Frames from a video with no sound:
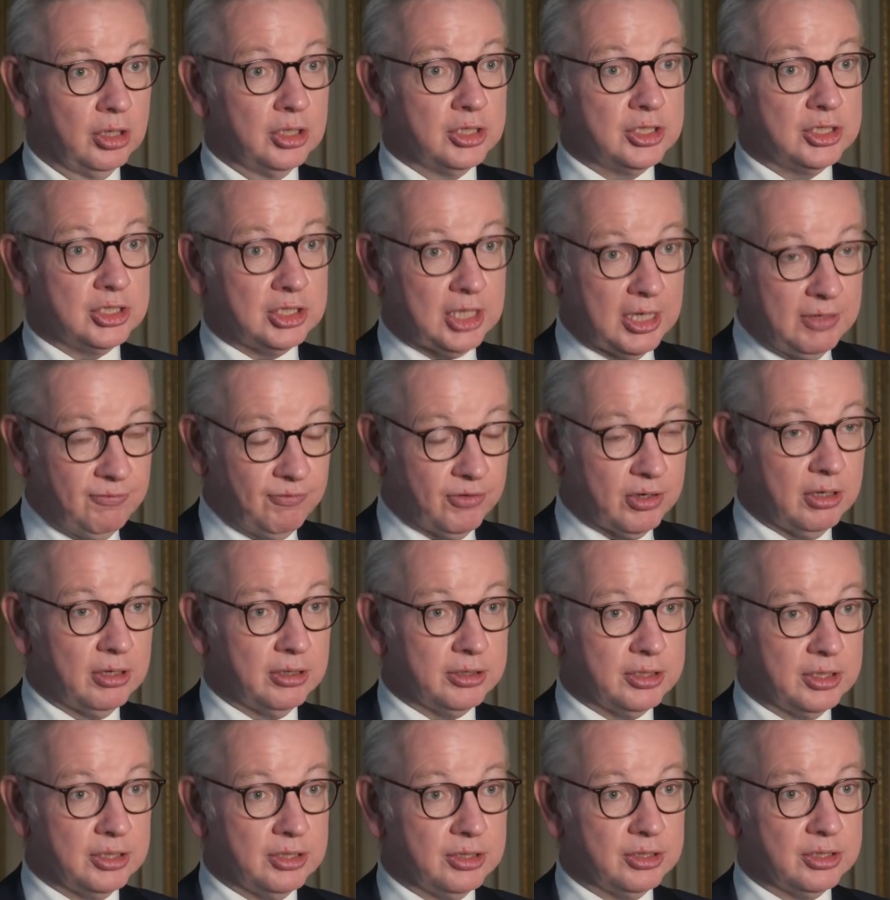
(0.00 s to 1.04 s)

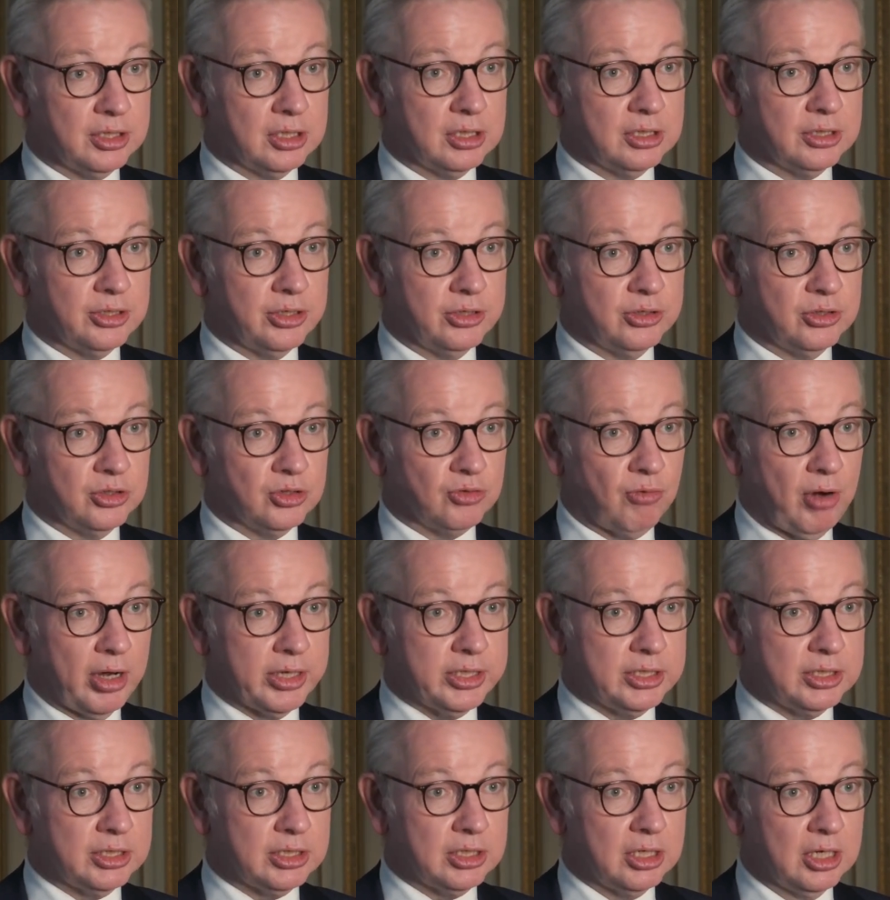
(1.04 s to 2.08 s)
safeguarding citizens'
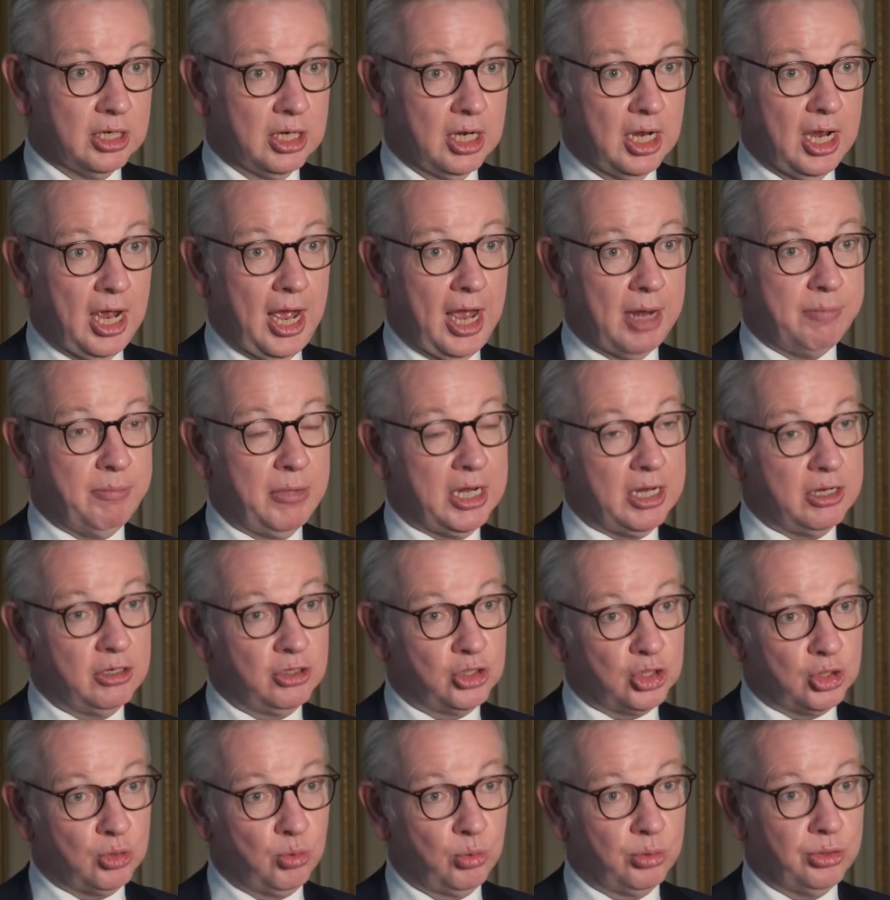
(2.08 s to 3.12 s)
rights, and
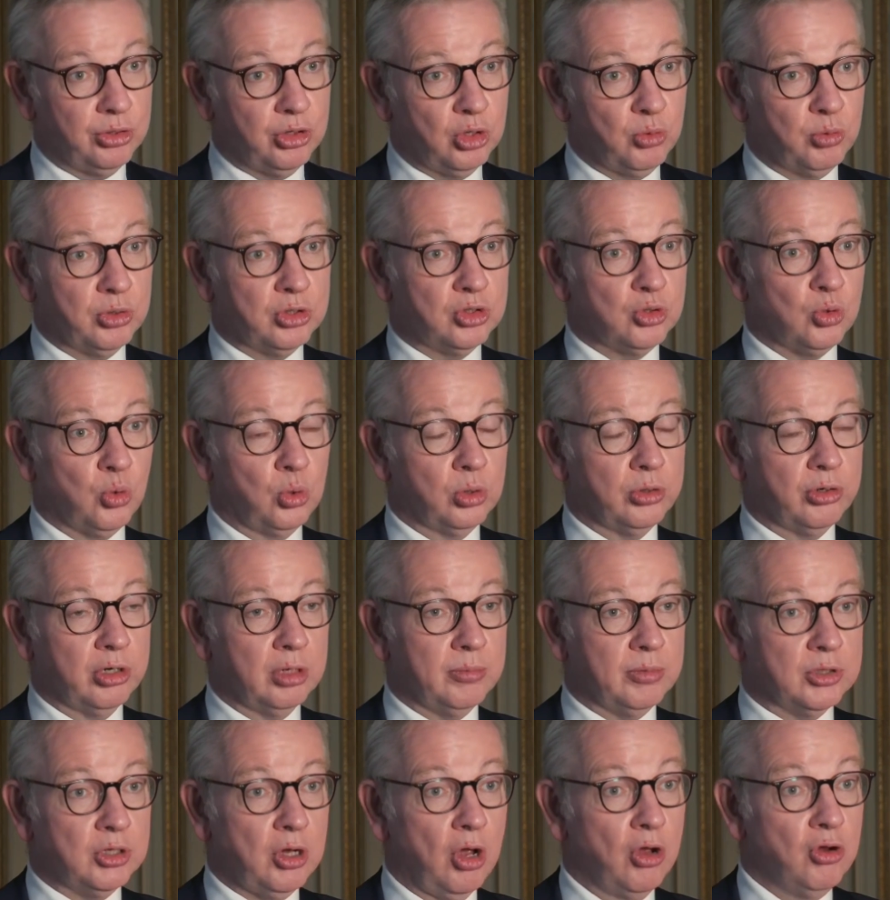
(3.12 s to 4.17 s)
making sure that the withdrawal
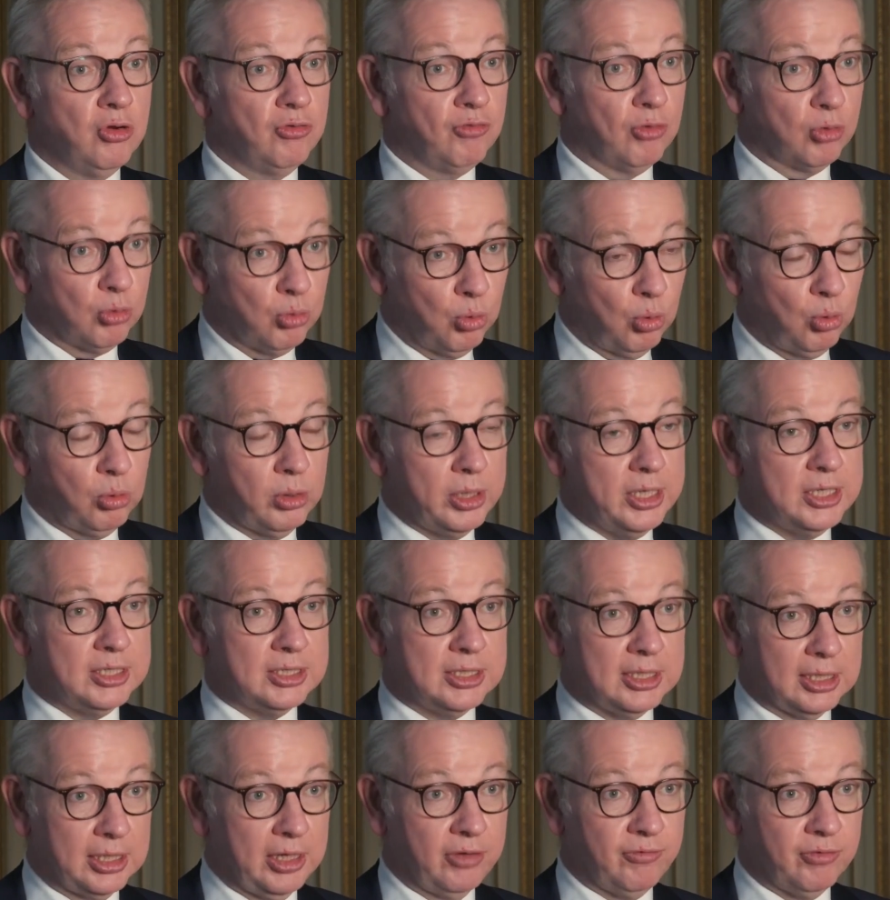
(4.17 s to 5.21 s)
agreement overall is
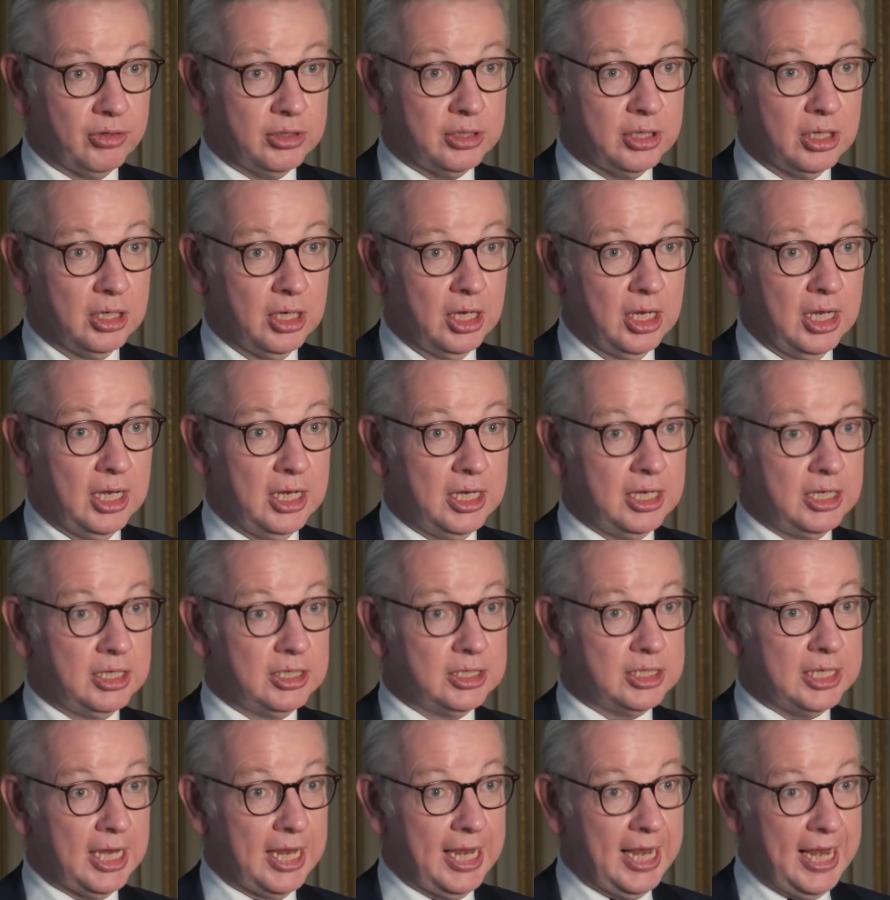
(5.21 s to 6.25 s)
delivered
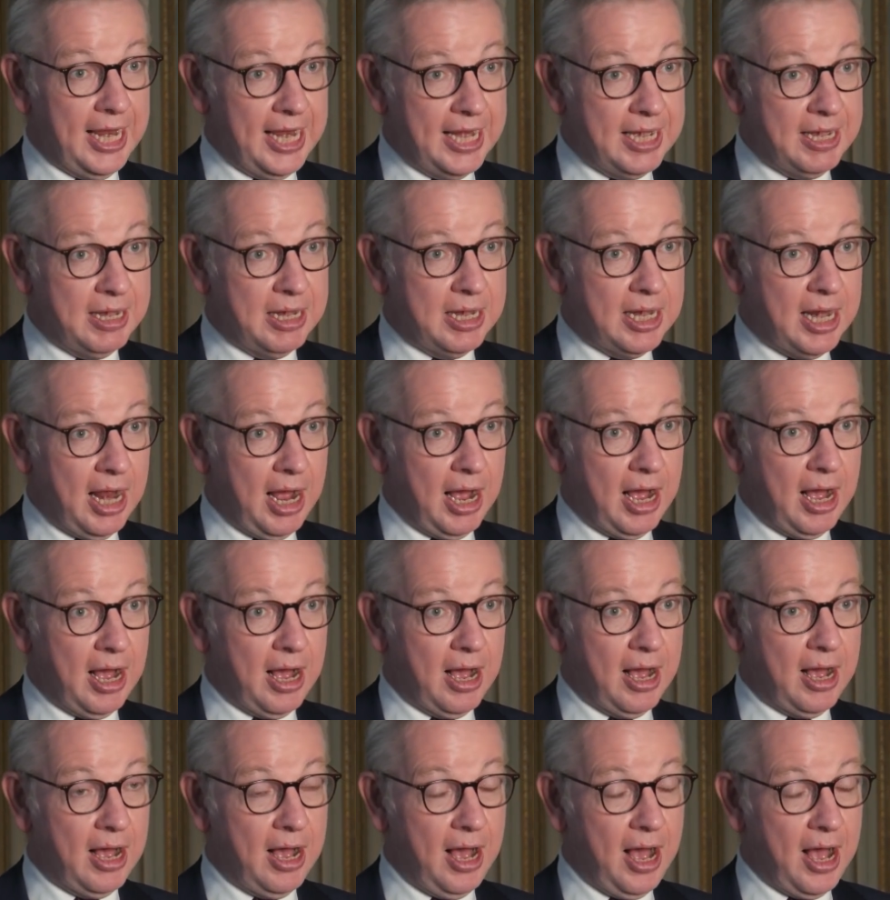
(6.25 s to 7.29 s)
is in
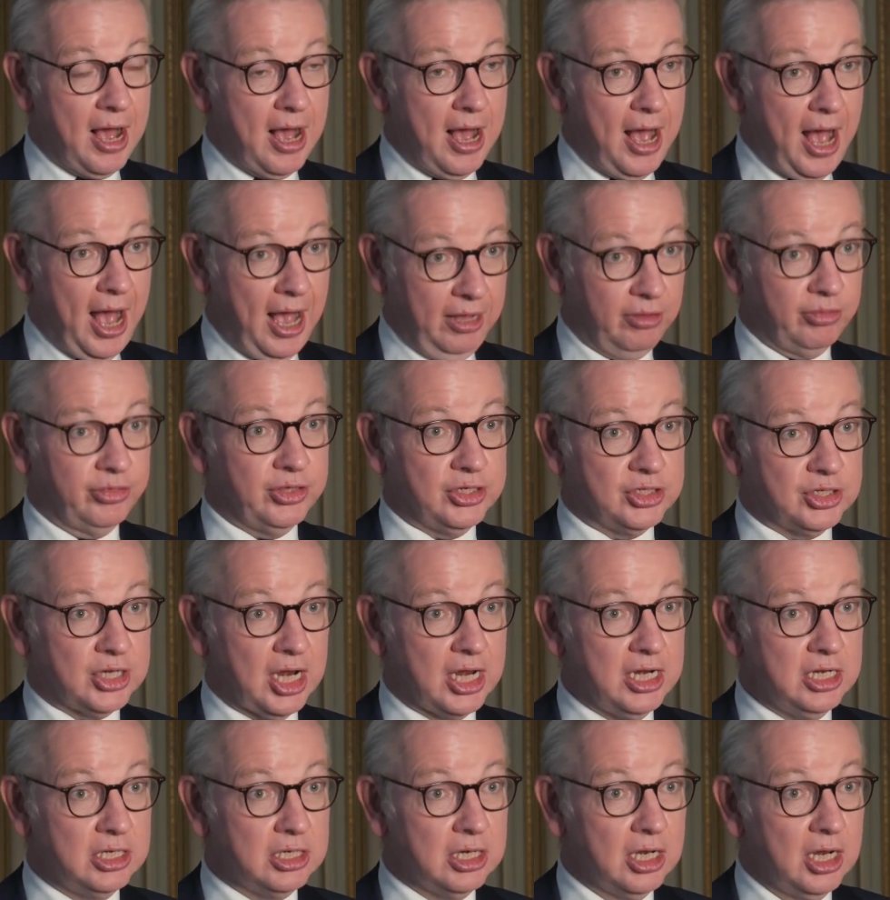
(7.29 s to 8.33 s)
a healthy
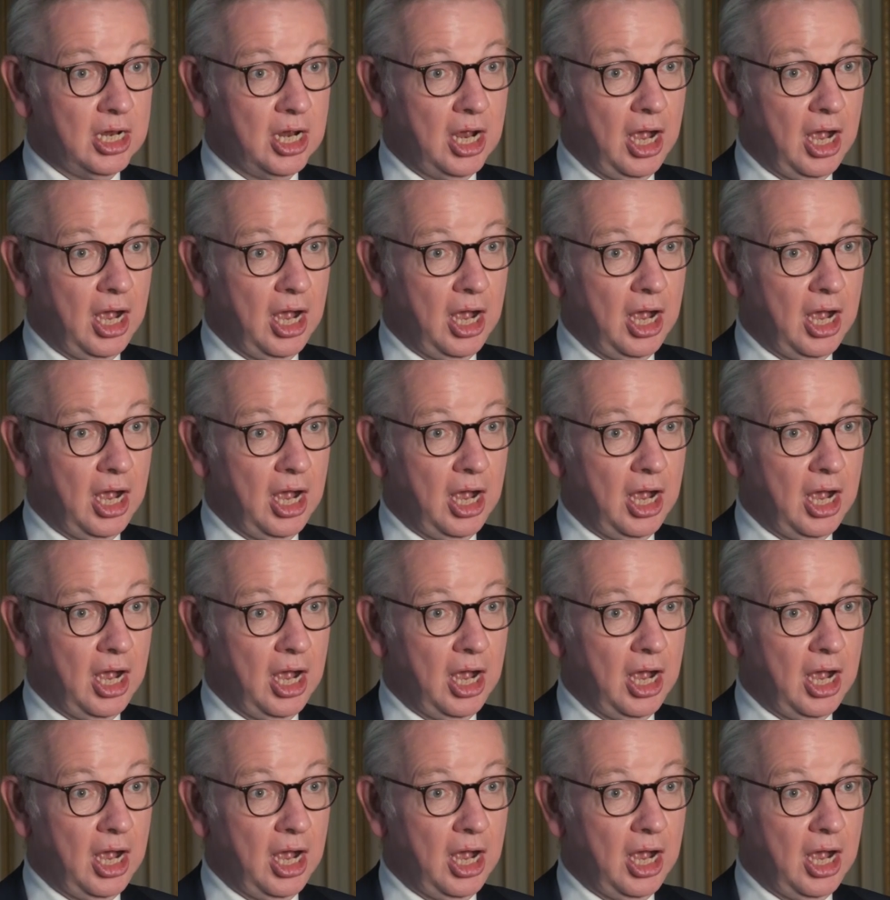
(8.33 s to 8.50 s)
state.